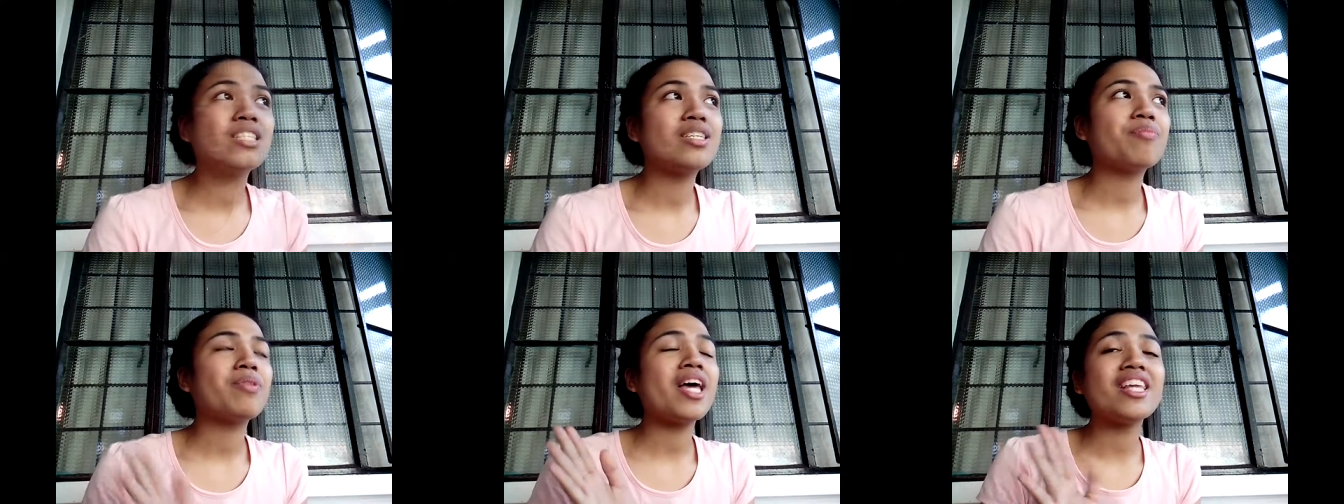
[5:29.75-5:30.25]

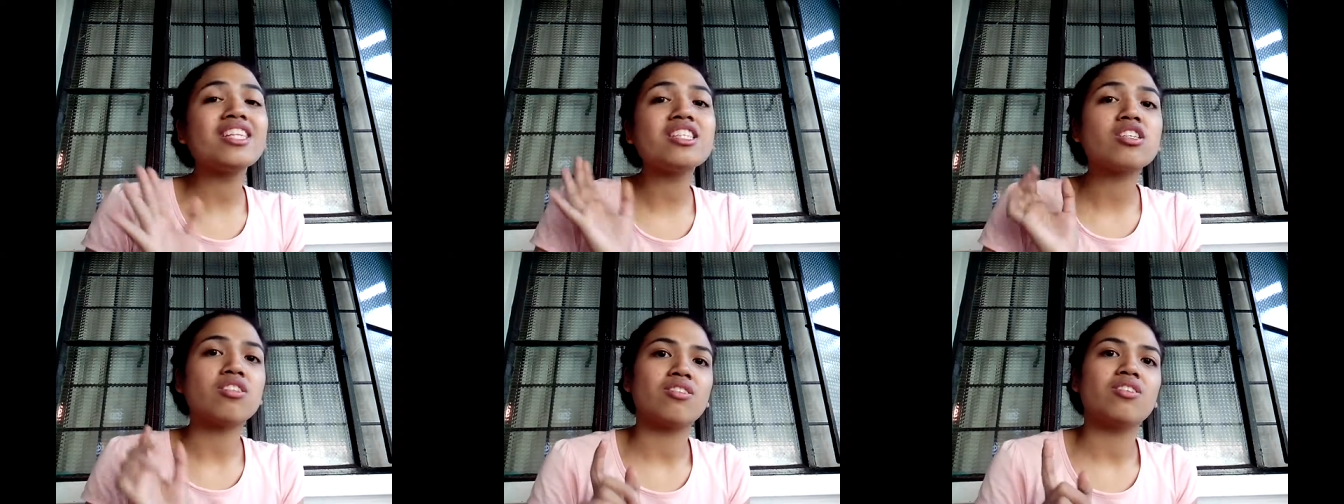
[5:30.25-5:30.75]
The plan
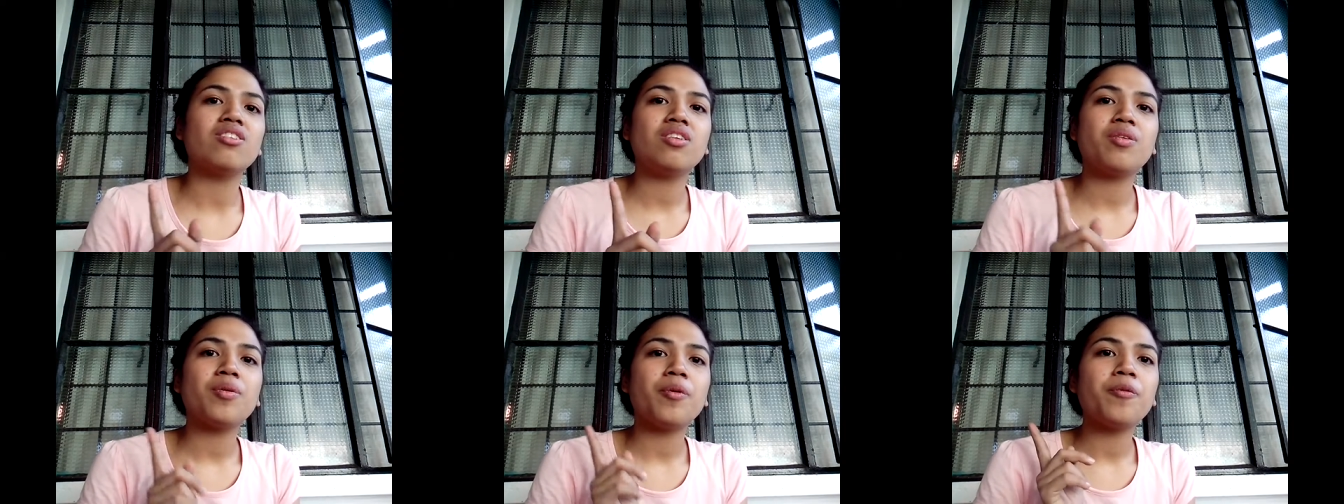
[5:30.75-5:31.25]
is good,
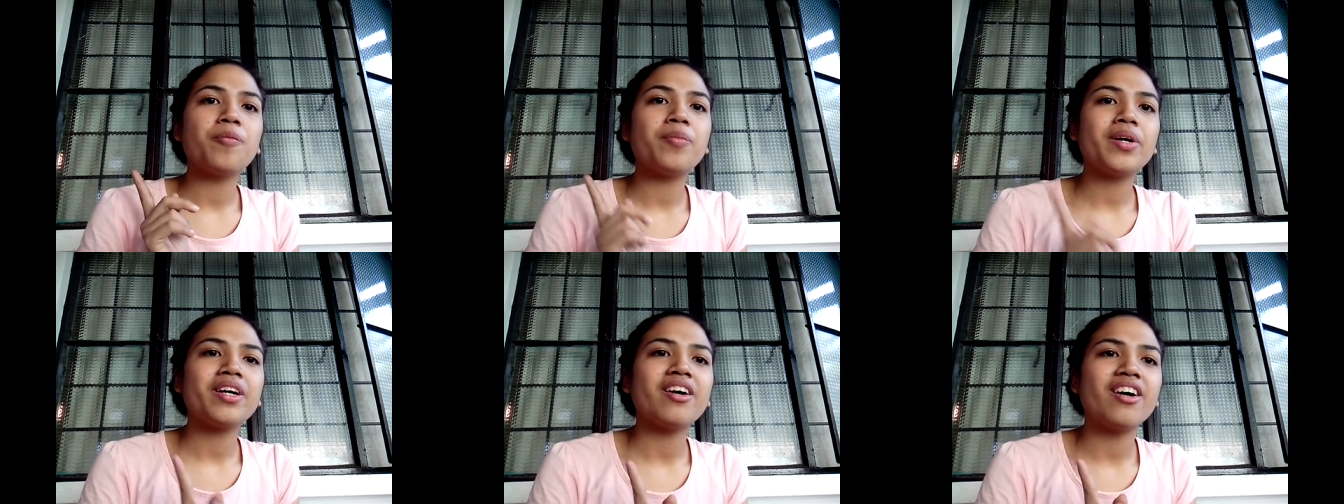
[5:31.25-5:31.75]

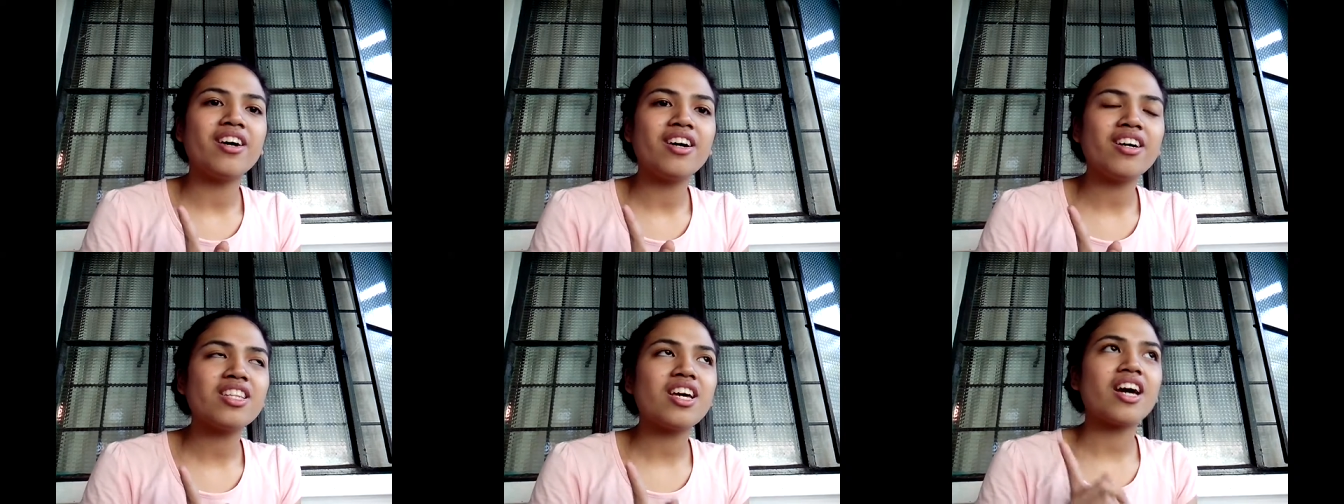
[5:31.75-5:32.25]
but
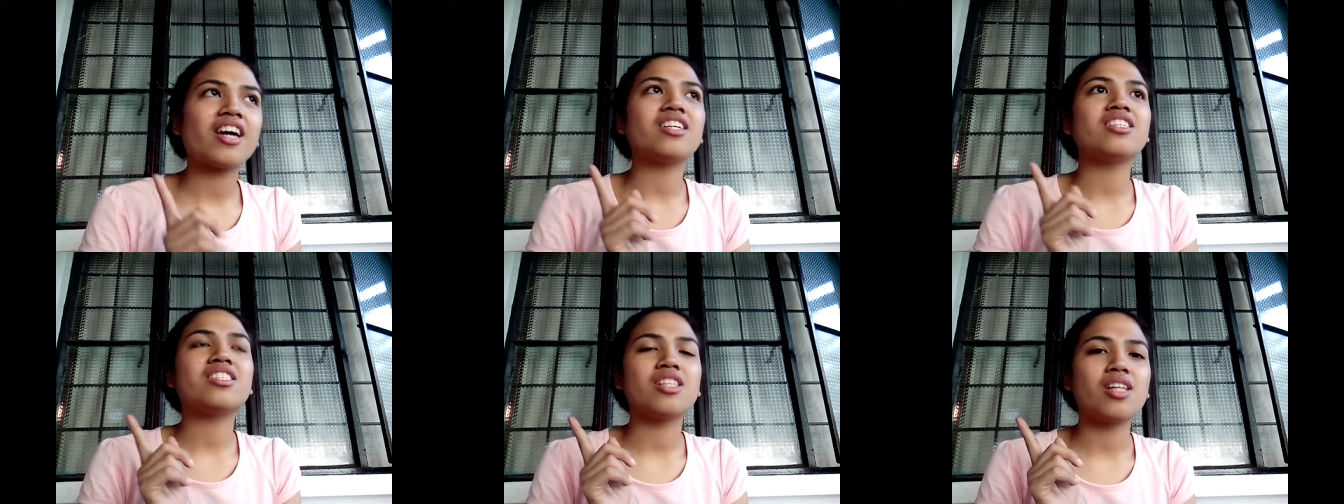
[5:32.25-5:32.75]

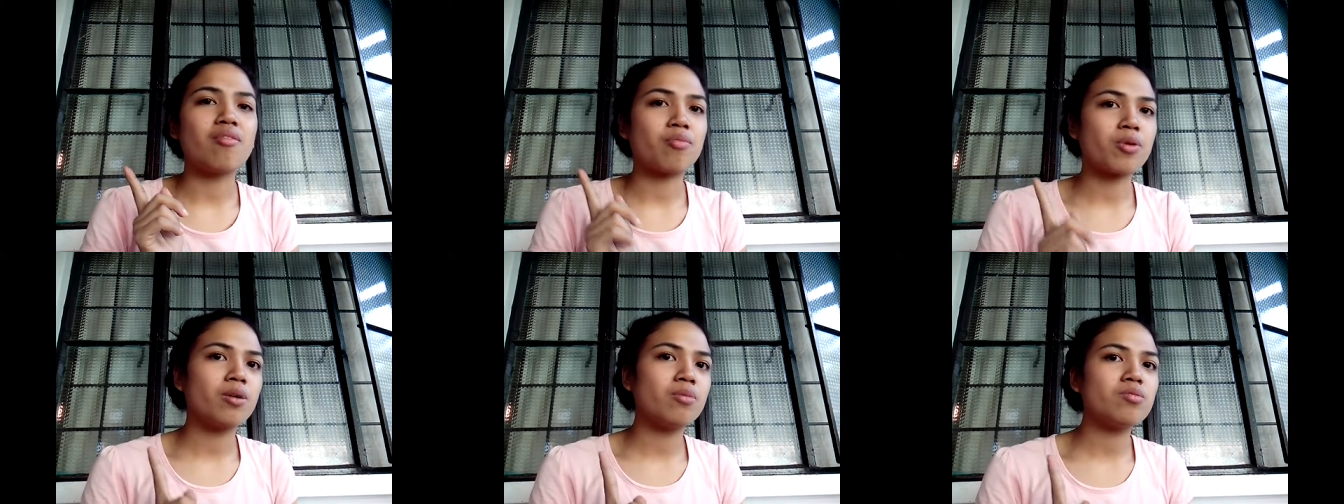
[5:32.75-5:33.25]
I still have
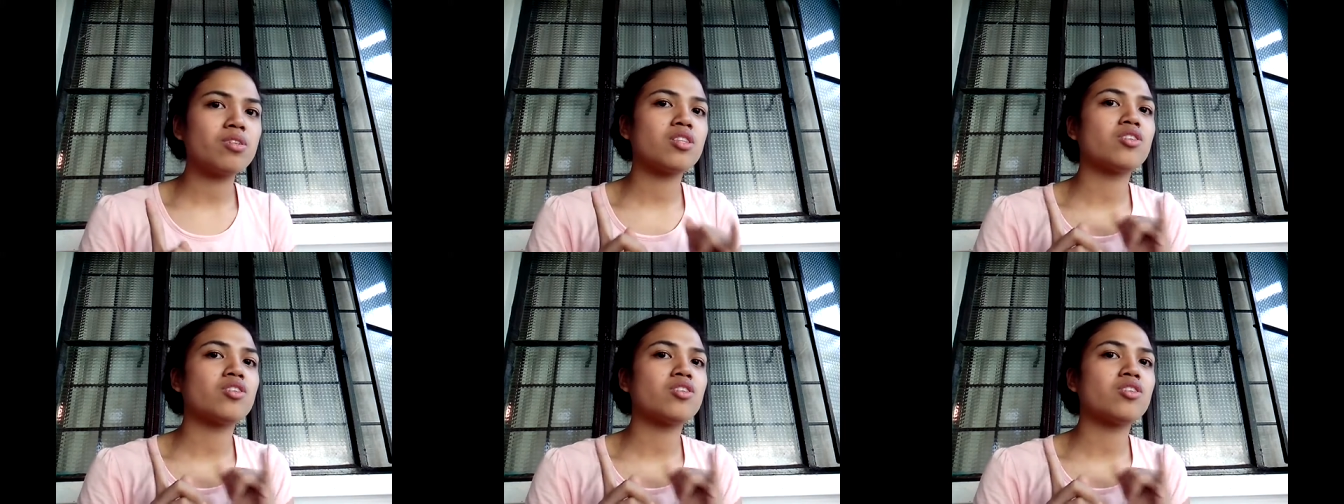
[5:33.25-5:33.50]
problems.